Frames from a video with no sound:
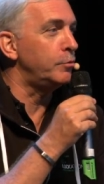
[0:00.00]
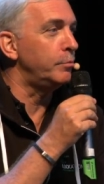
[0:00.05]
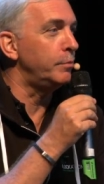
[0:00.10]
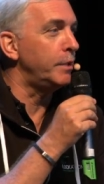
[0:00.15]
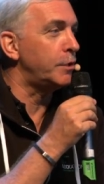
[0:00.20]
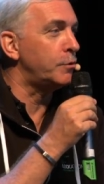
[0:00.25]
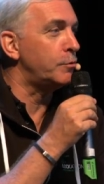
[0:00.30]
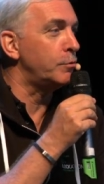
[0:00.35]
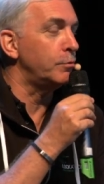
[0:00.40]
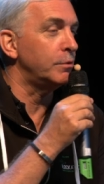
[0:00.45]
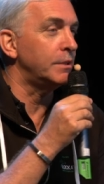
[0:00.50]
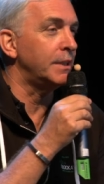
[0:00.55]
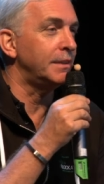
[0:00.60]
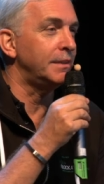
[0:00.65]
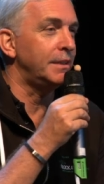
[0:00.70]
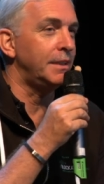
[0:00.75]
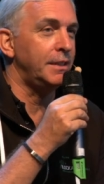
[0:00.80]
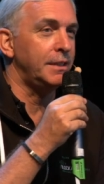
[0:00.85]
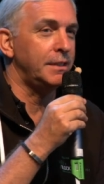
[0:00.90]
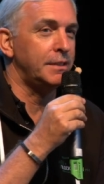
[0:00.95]
to make sure
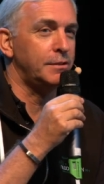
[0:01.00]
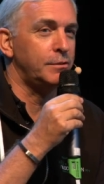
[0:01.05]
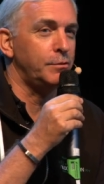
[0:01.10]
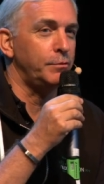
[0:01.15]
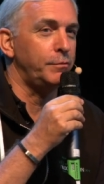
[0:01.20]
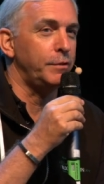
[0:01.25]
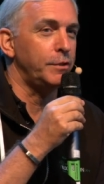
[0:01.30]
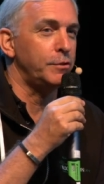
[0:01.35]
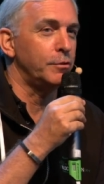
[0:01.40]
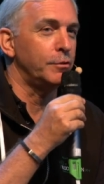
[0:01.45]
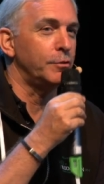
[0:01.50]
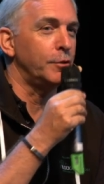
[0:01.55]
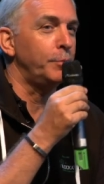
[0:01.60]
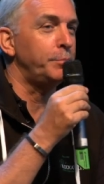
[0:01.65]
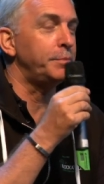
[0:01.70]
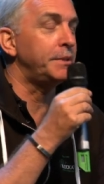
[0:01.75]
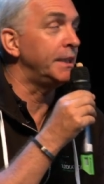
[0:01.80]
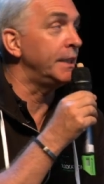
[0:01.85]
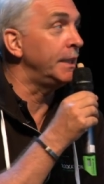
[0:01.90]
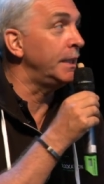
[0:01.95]
that there is sufficient
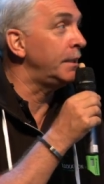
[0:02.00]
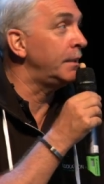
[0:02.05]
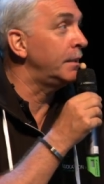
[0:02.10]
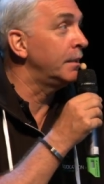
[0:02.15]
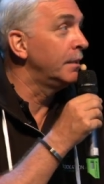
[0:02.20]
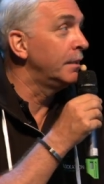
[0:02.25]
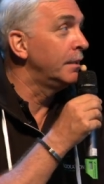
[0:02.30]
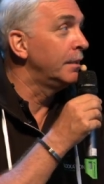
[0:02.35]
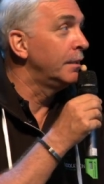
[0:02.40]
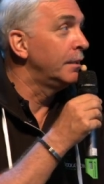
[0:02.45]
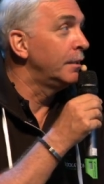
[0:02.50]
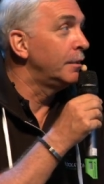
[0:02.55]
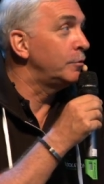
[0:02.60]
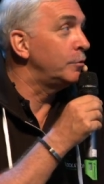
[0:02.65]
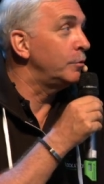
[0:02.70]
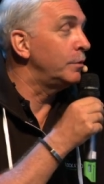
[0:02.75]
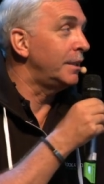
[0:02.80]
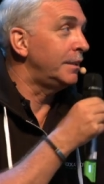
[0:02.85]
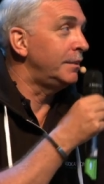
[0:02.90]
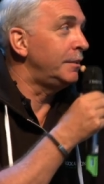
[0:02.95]
uptake
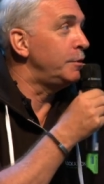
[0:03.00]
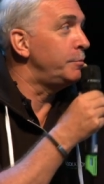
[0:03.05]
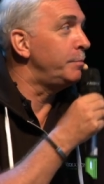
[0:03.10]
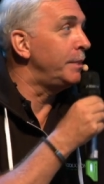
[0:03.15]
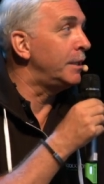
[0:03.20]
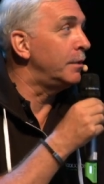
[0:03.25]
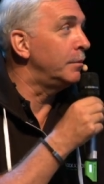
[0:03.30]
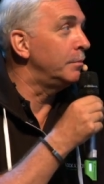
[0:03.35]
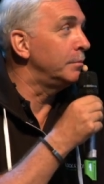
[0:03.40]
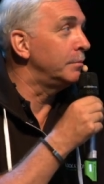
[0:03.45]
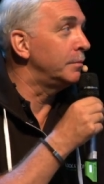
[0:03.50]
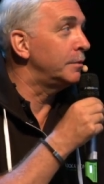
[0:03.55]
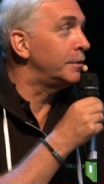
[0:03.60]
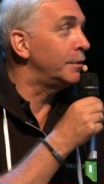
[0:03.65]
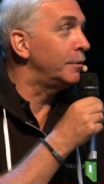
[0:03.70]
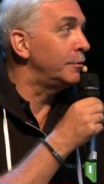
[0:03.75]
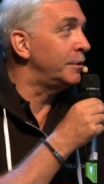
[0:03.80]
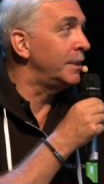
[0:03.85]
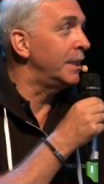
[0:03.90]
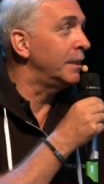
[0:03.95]
so that this
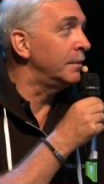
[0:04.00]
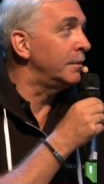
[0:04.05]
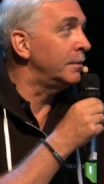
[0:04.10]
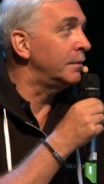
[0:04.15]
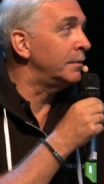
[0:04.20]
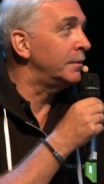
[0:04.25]
becomes a standard?